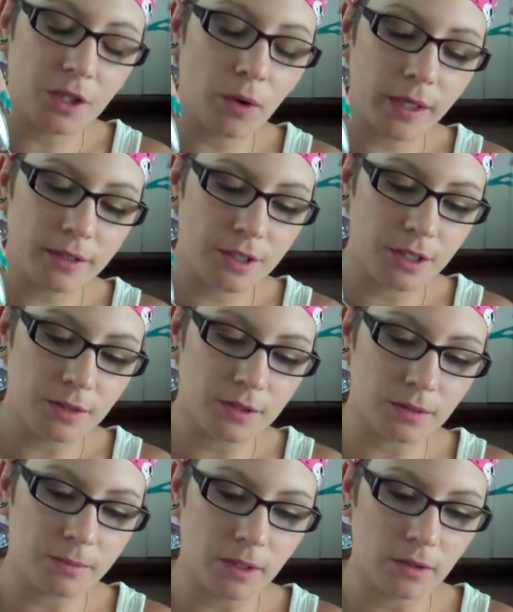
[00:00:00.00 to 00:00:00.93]
going to
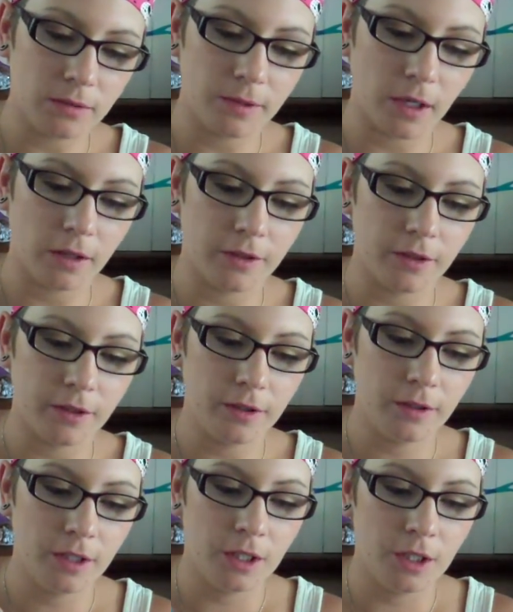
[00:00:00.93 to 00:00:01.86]
use a milk frother,